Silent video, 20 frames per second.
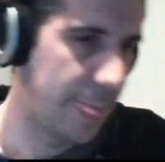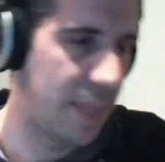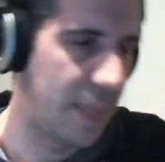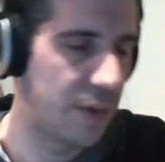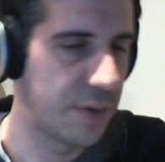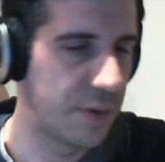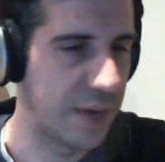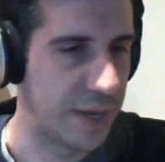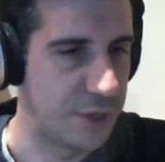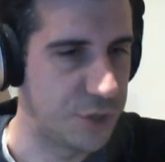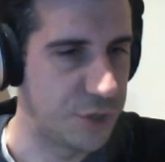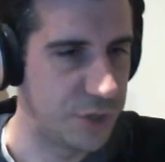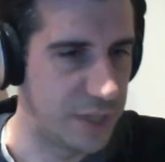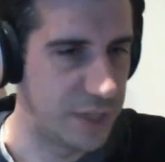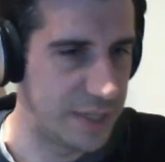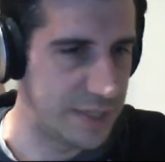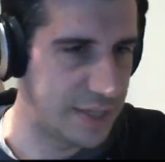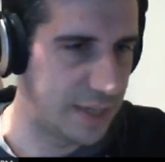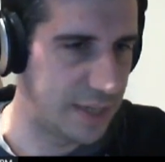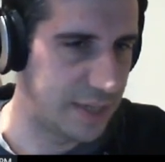Okay, so
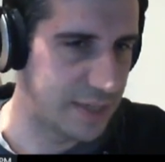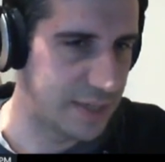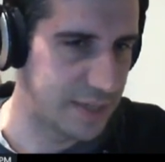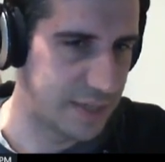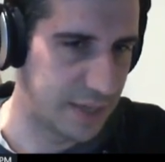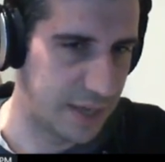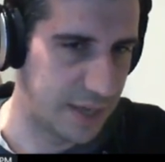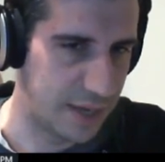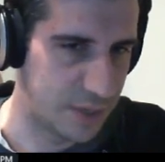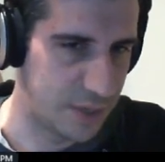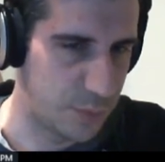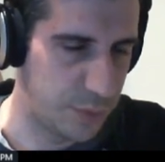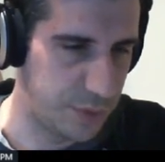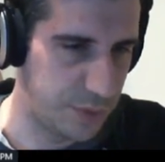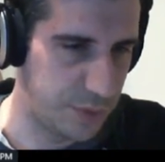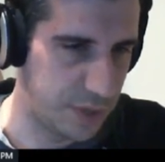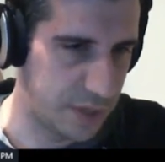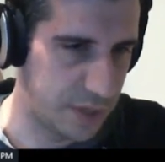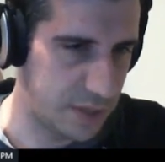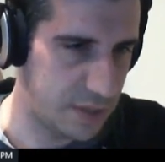let's say this is the case. We do
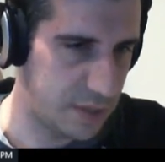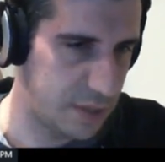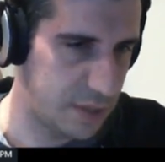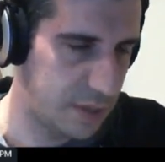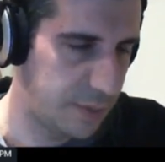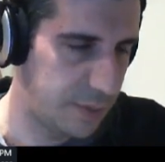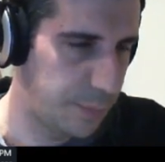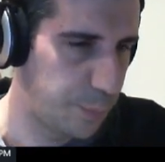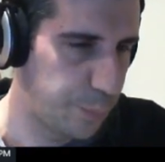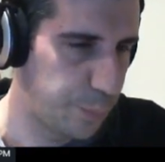this.